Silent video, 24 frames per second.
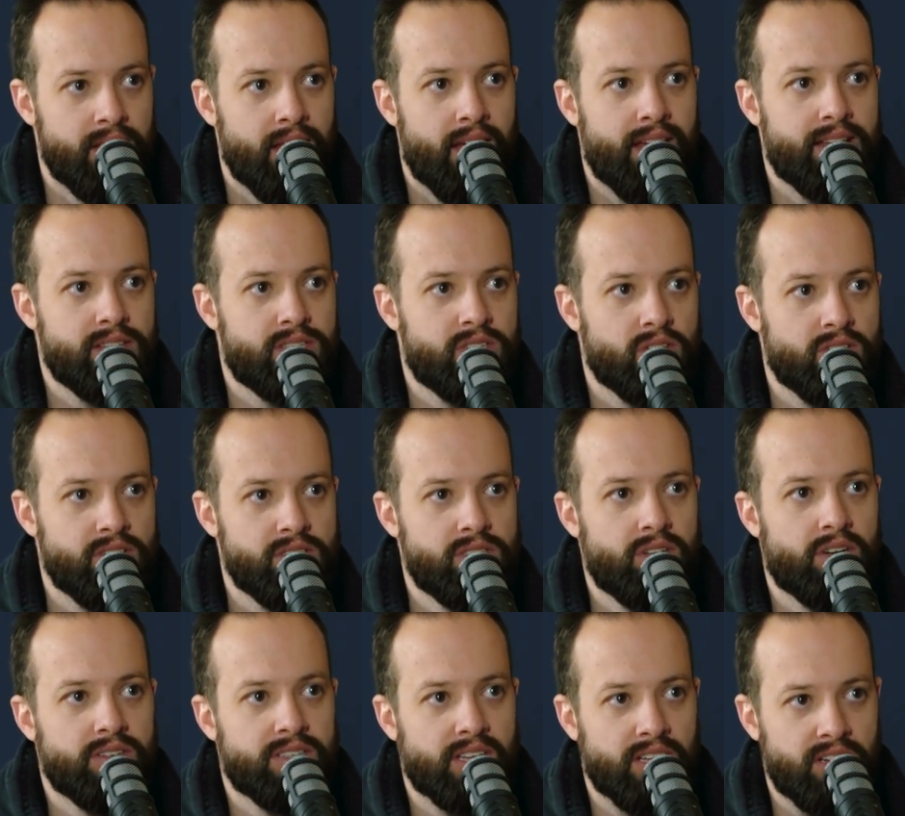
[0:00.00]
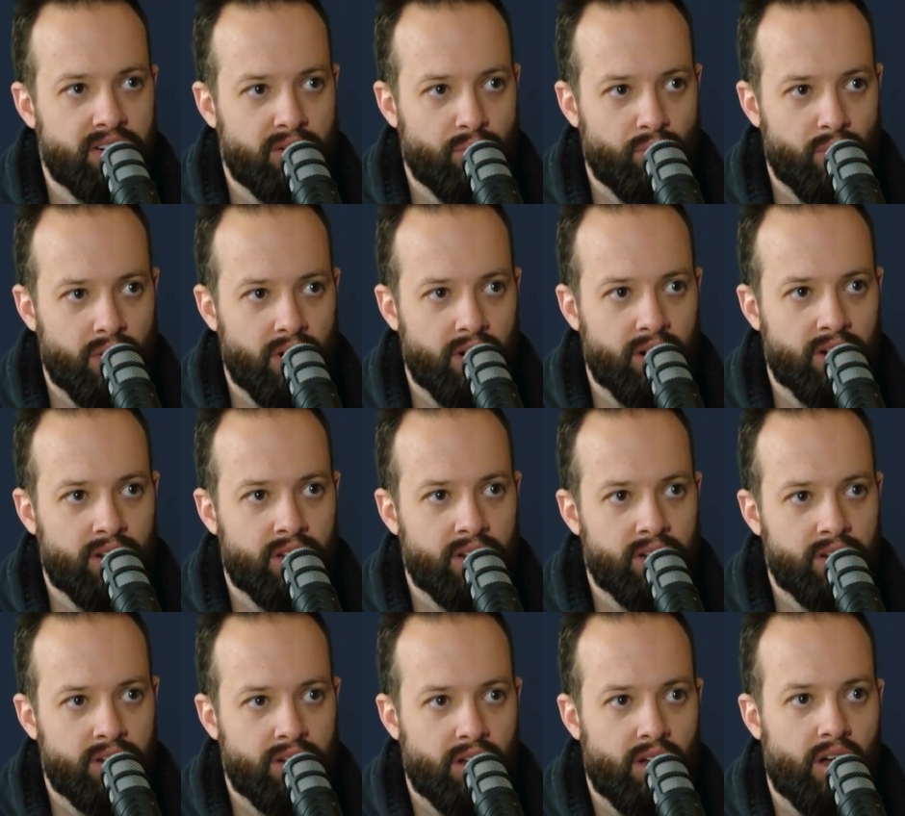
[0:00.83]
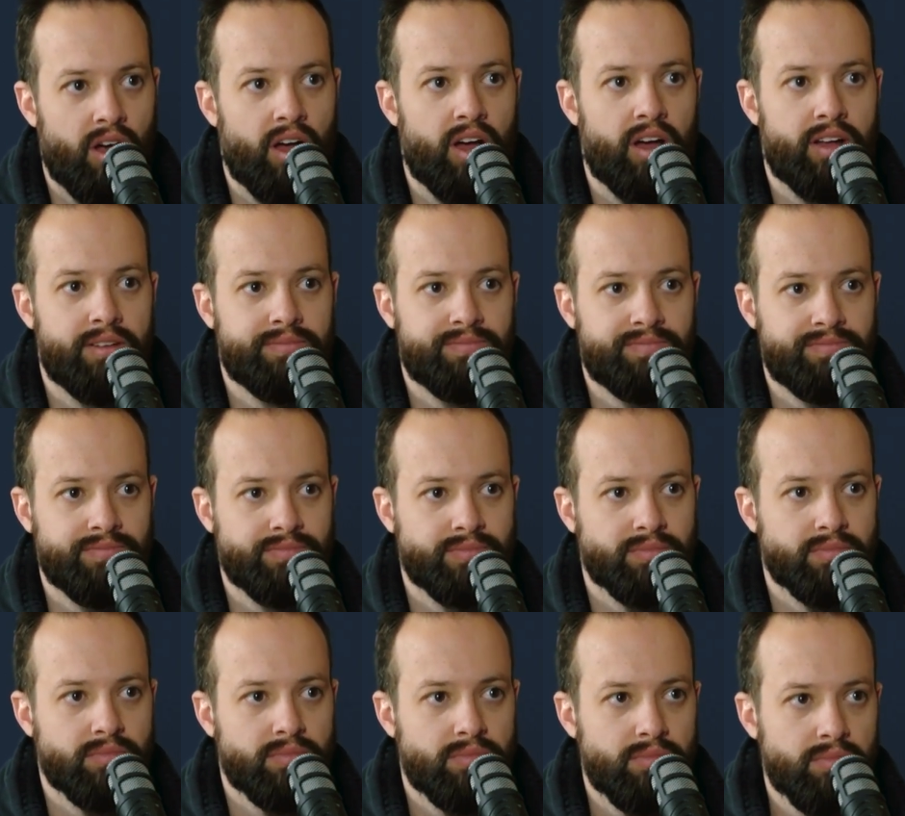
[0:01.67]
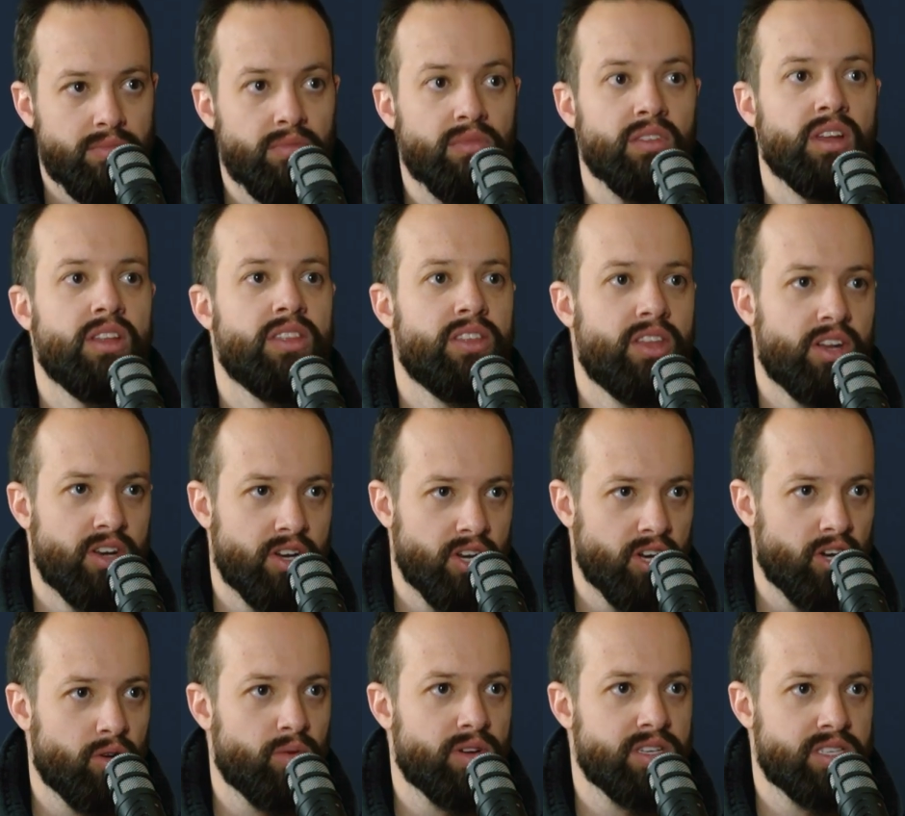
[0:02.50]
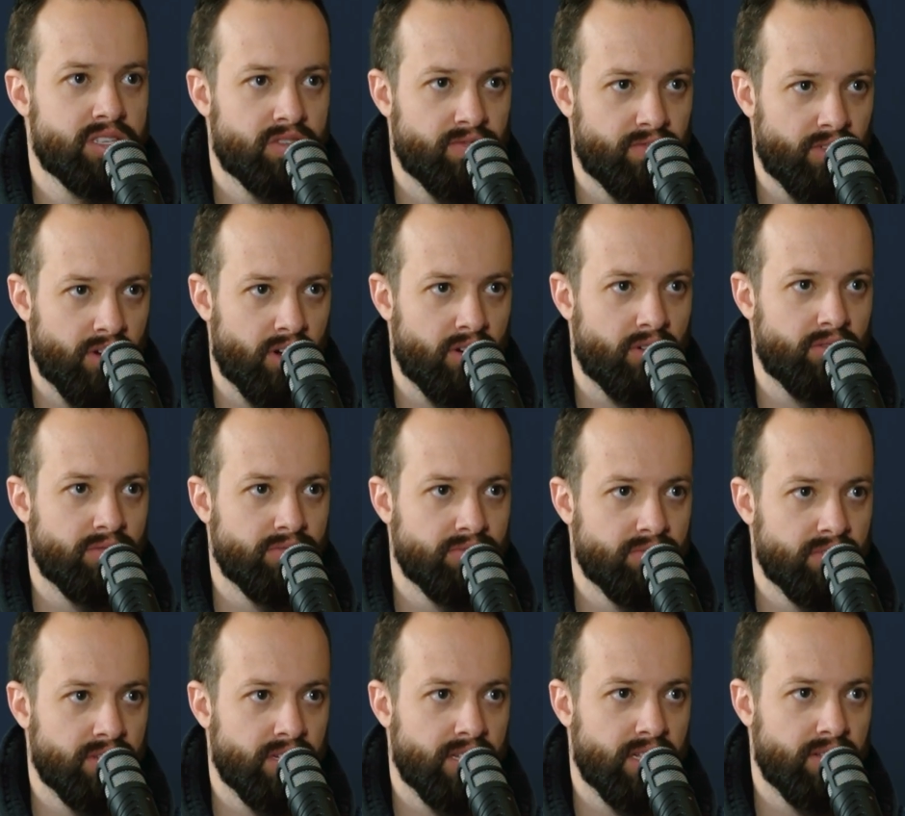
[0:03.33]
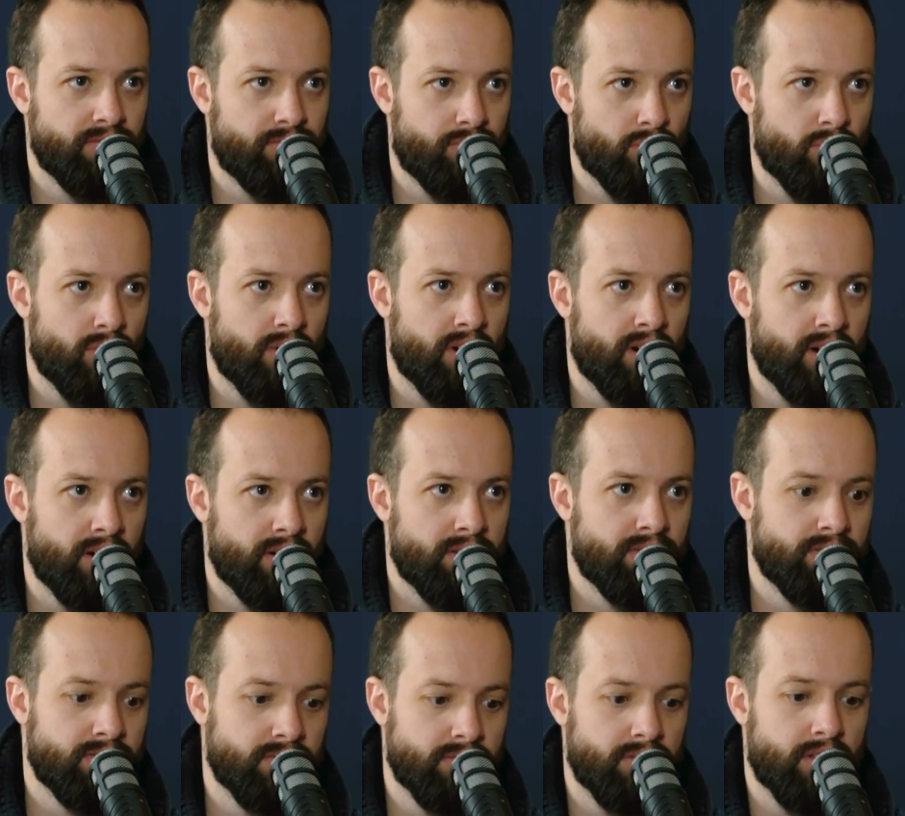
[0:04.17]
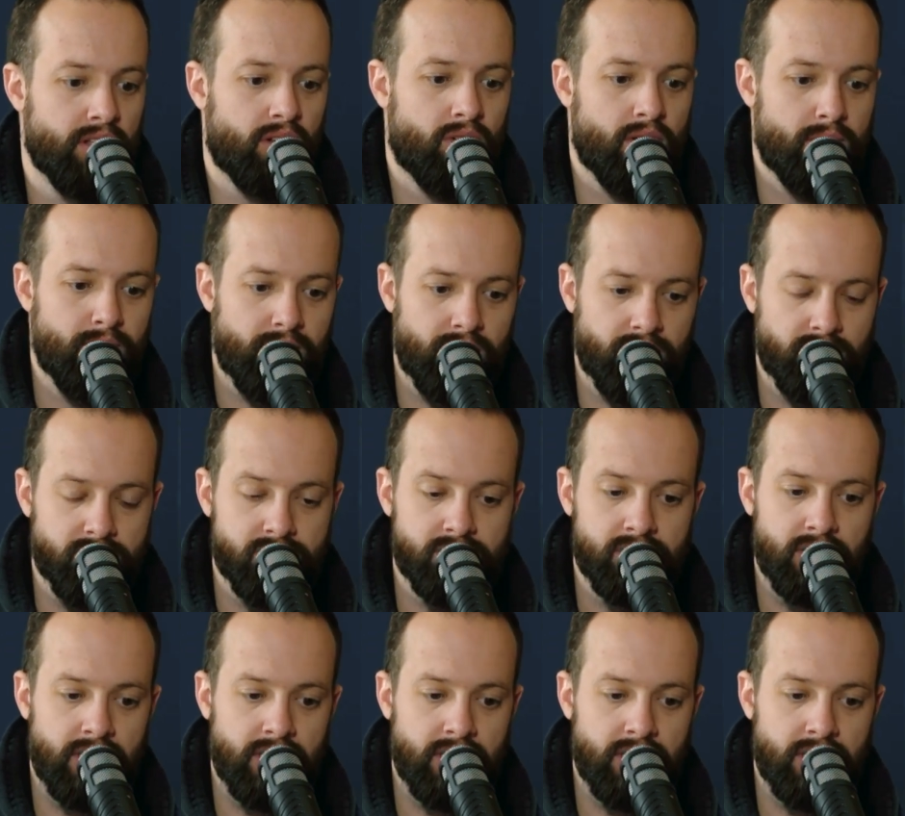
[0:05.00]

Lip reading: And so he starts getting to work on the newest phone for the criminals.